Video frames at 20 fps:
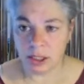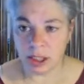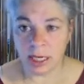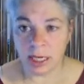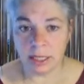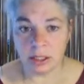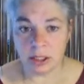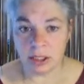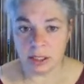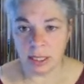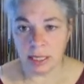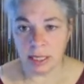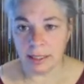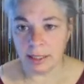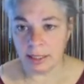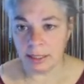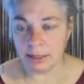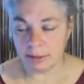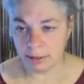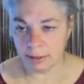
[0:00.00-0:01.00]
They change
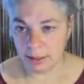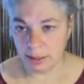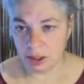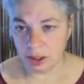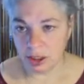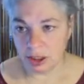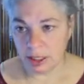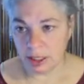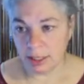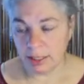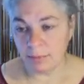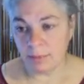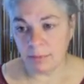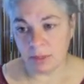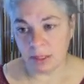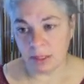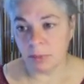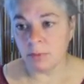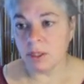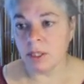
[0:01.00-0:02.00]
slightly each year,
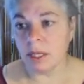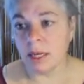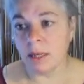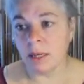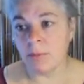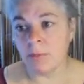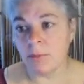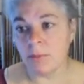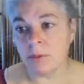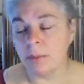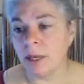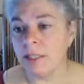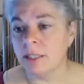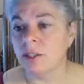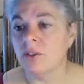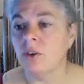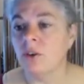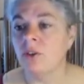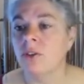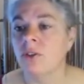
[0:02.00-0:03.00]
sometimes
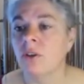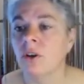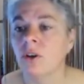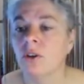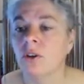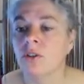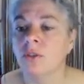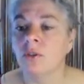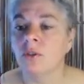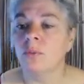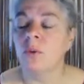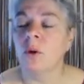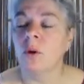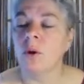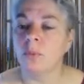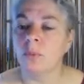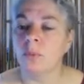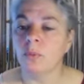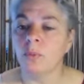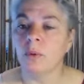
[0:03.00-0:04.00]
depending on
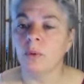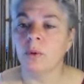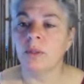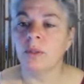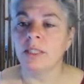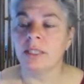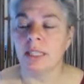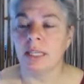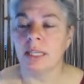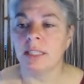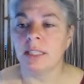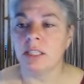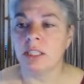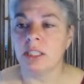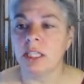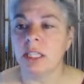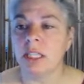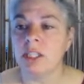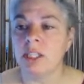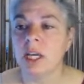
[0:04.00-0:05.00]
what we decide
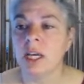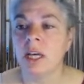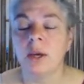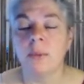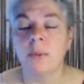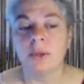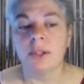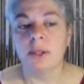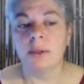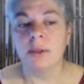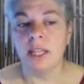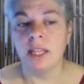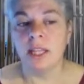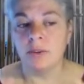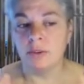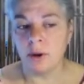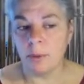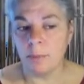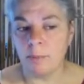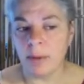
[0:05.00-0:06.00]
to teach, but
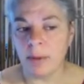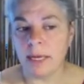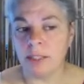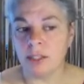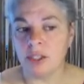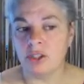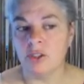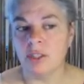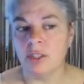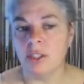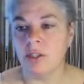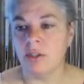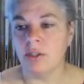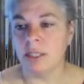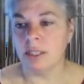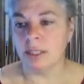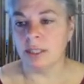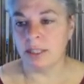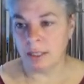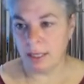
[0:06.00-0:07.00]
there are mandatory
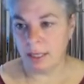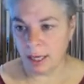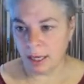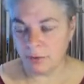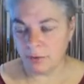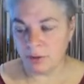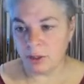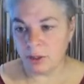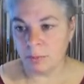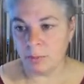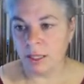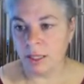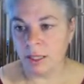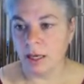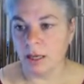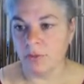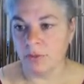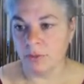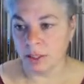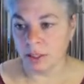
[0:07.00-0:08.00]
units that have to be
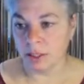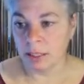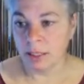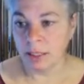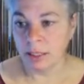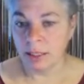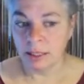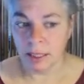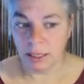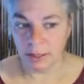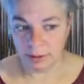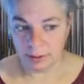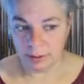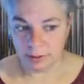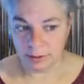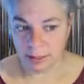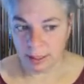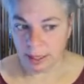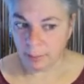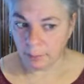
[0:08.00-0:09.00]
covered.
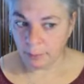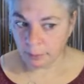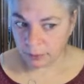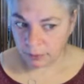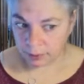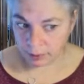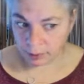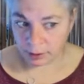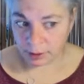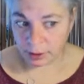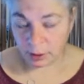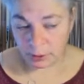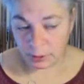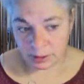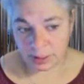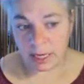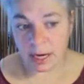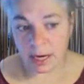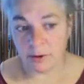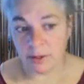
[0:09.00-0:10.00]
And
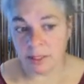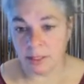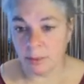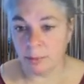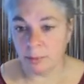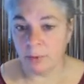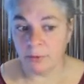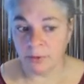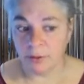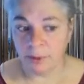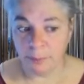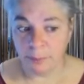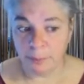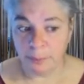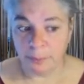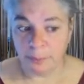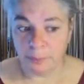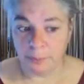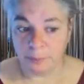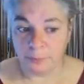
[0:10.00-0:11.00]
those there are some of
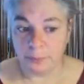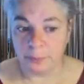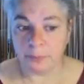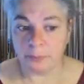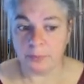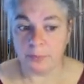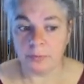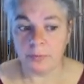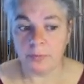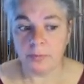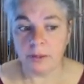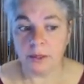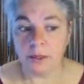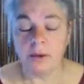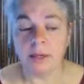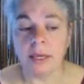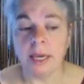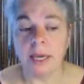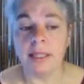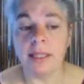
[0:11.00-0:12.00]
them.
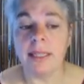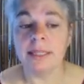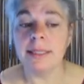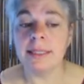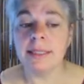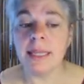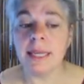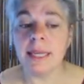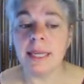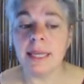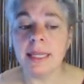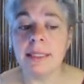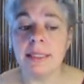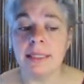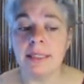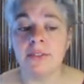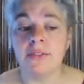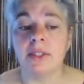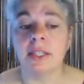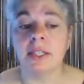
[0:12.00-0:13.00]
Okay, the extended
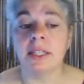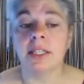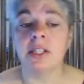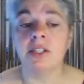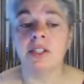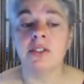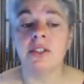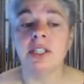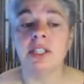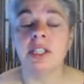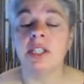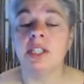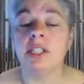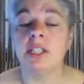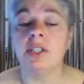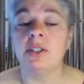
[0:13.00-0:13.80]
certificate includes